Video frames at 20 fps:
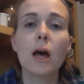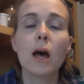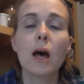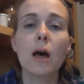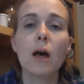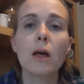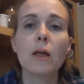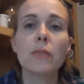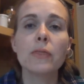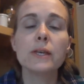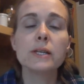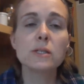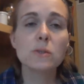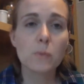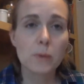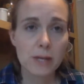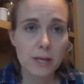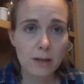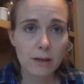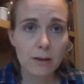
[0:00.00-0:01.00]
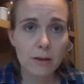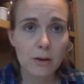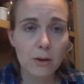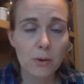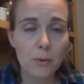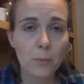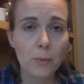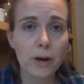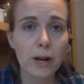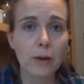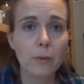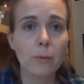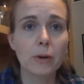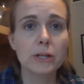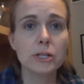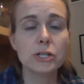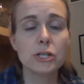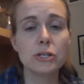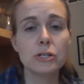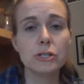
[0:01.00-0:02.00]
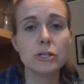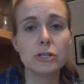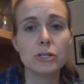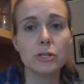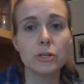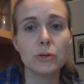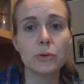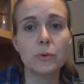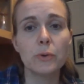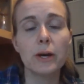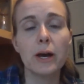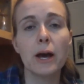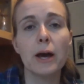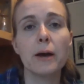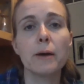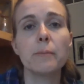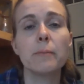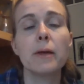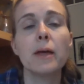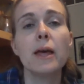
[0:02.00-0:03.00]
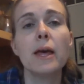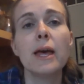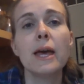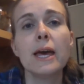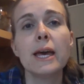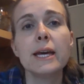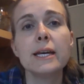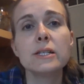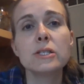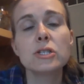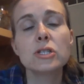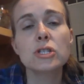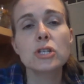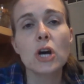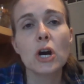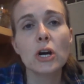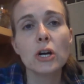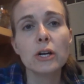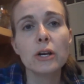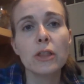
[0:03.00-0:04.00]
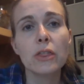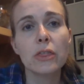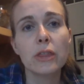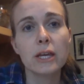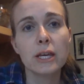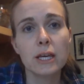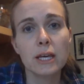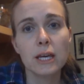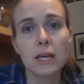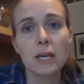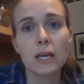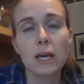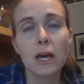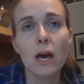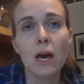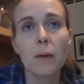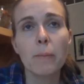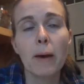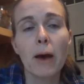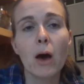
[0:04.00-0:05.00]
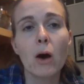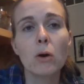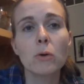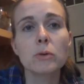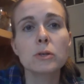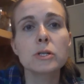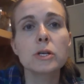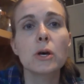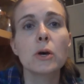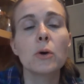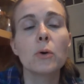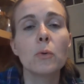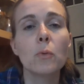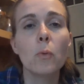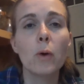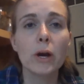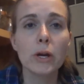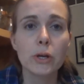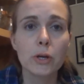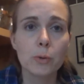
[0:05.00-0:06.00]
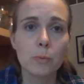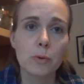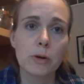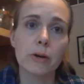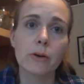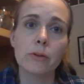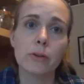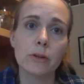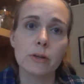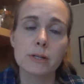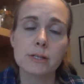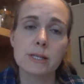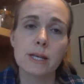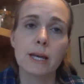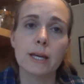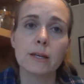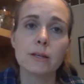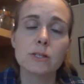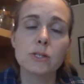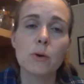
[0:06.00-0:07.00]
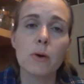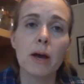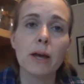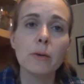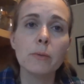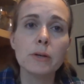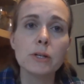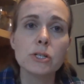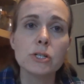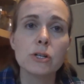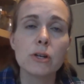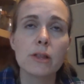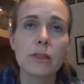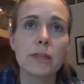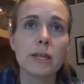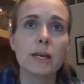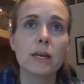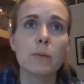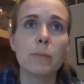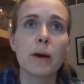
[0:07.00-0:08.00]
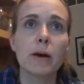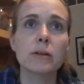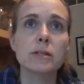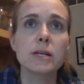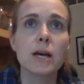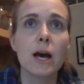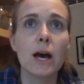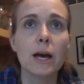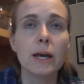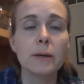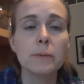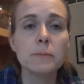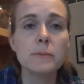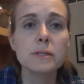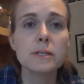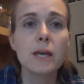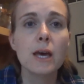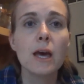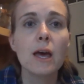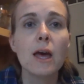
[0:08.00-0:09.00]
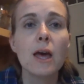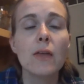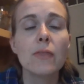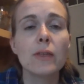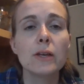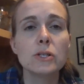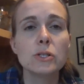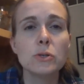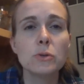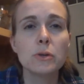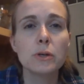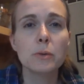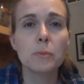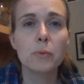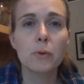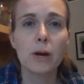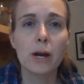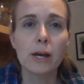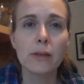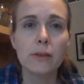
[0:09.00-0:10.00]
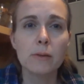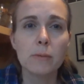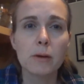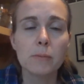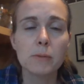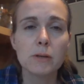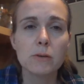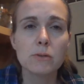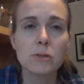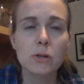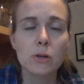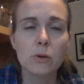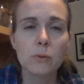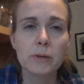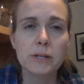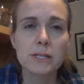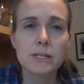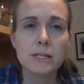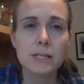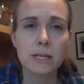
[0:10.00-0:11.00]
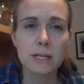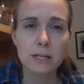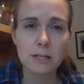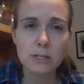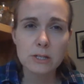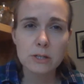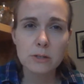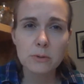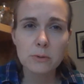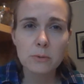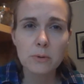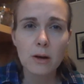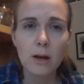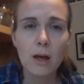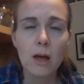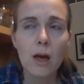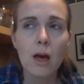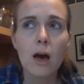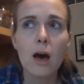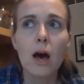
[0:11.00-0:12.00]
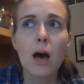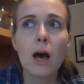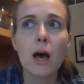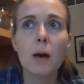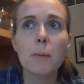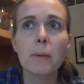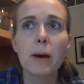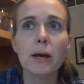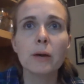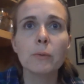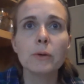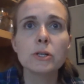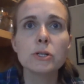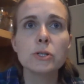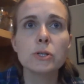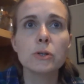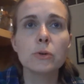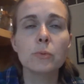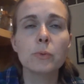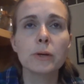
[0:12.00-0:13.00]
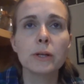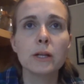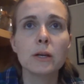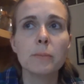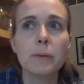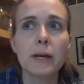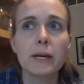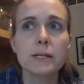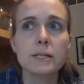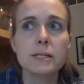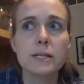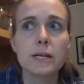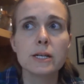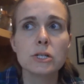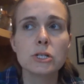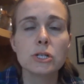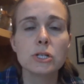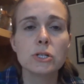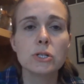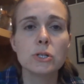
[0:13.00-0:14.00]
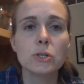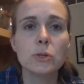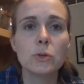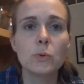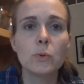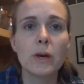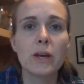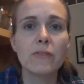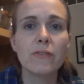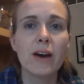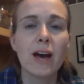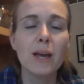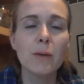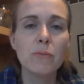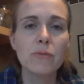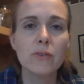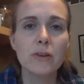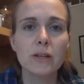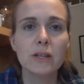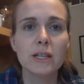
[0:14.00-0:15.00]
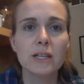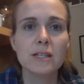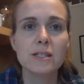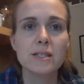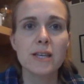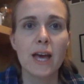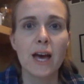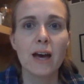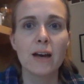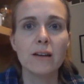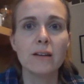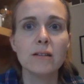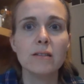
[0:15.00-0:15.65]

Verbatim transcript: this week, what I want you to do um, is start thinking about what your prayer looks like. So I want you to think about times that you could pray that maybe you don't always think to. Um, I want you to really pay attention to if I'm feeling sad,